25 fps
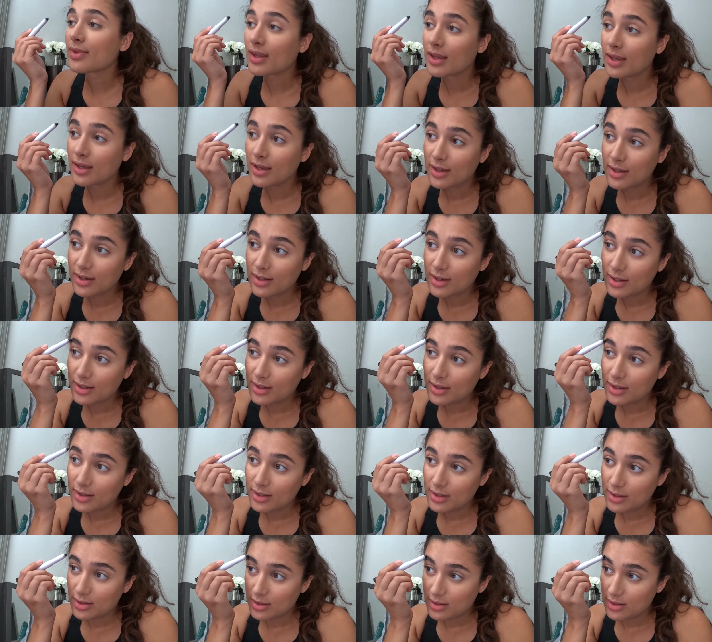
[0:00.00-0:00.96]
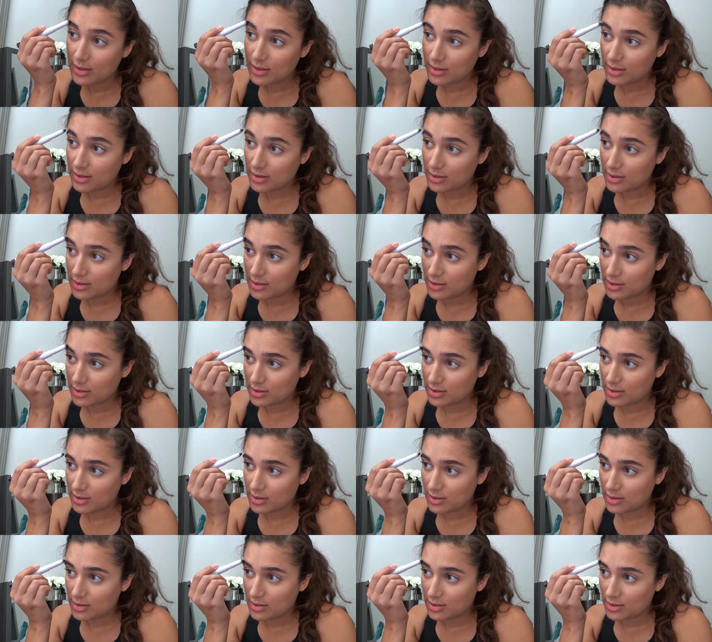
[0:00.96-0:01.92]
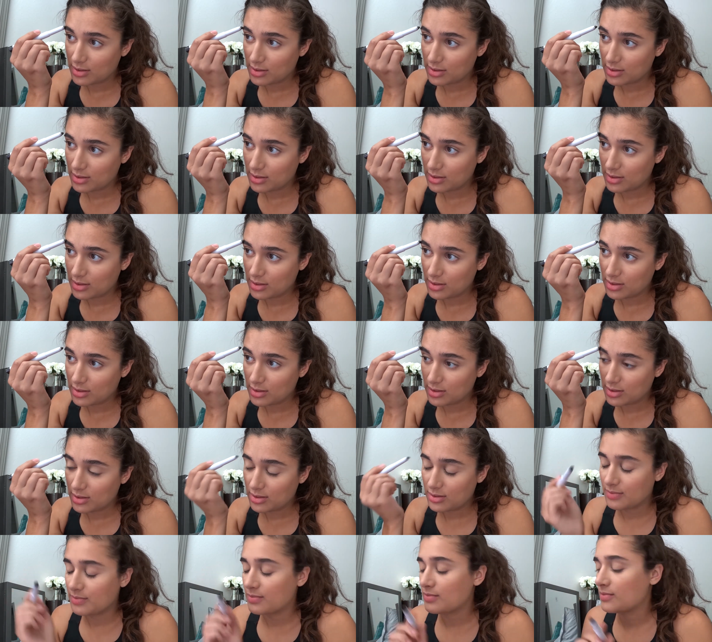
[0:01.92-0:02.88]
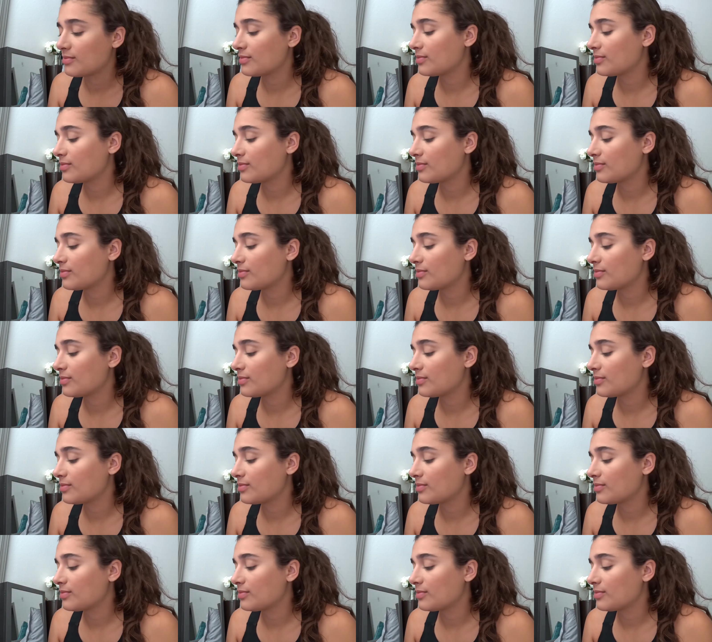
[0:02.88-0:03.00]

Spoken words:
(no one is talking)